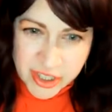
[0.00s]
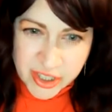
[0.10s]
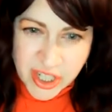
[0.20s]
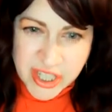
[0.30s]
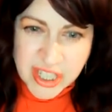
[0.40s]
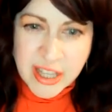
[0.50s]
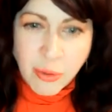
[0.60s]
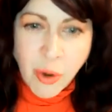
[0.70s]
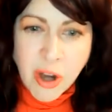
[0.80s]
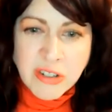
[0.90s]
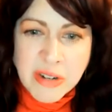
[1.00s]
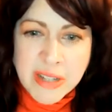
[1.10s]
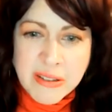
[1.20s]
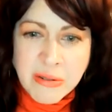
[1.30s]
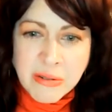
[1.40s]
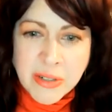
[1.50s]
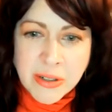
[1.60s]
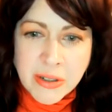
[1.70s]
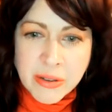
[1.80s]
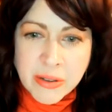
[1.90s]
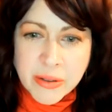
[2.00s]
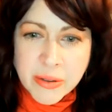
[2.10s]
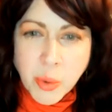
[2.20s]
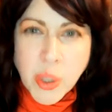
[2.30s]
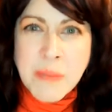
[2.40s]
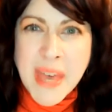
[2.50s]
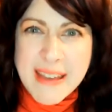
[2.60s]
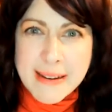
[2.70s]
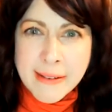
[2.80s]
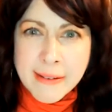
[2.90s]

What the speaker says: Just as I walked around the corner, we met.